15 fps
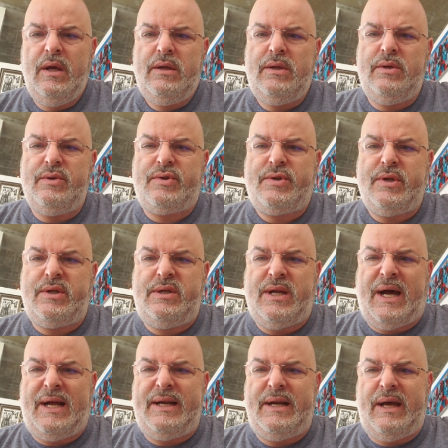You should
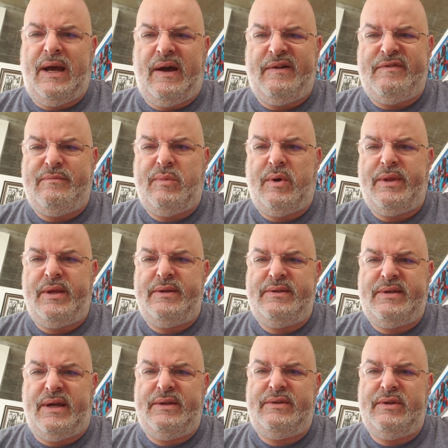not have more than
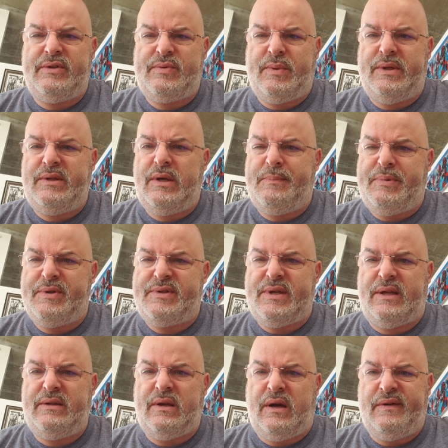10 to
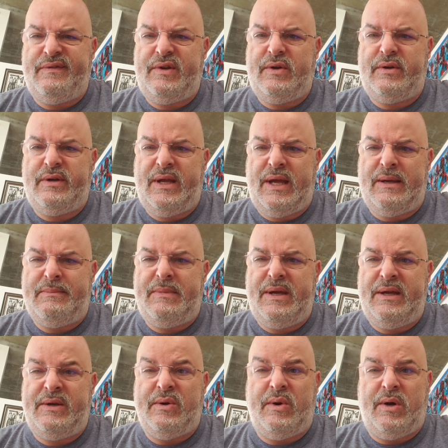20% of your name
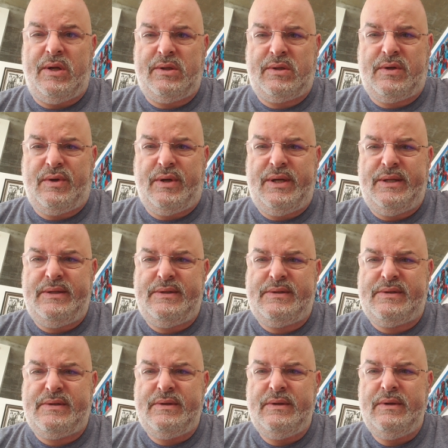in
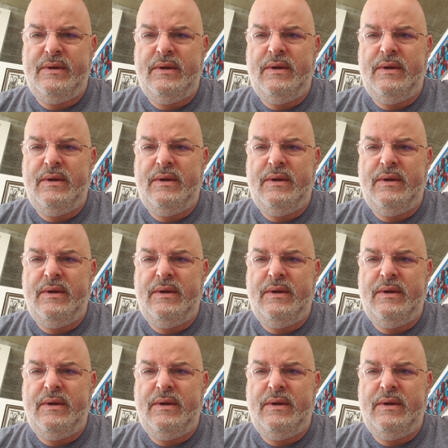altcoins,